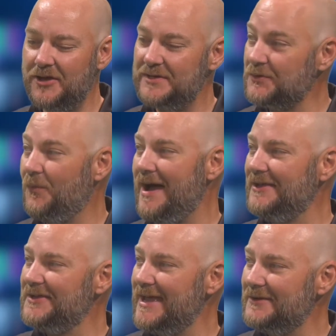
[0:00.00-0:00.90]
always a
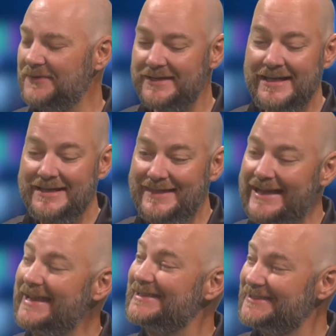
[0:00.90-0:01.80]
wild night when
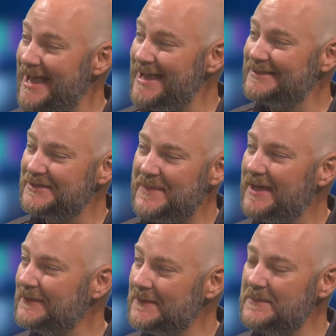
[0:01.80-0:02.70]
that kind of size is
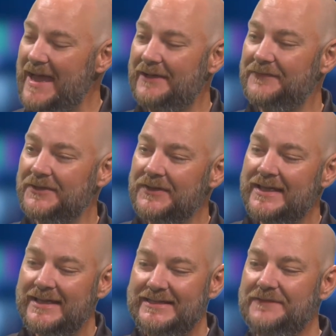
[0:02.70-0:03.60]
back there in the backfield.
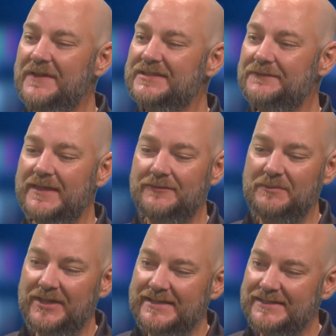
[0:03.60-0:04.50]
Defensively,
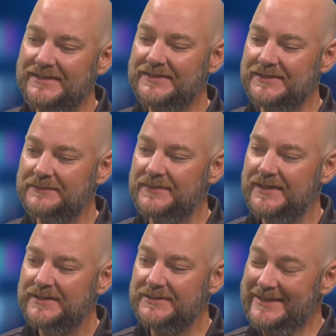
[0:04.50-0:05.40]
replacing some
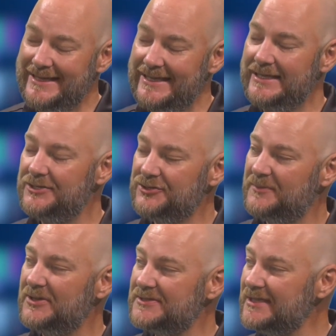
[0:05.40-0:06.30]
key
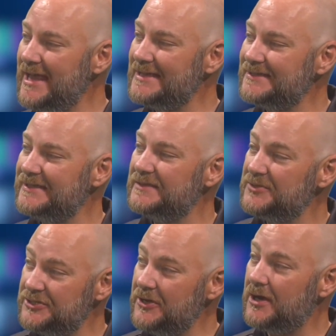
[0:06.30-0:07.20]
contributors to last season,
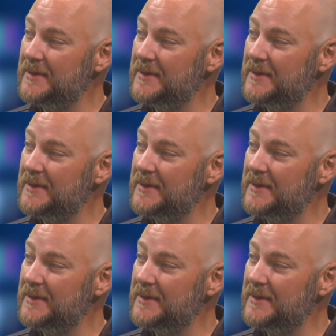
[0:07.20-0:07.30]
but you talked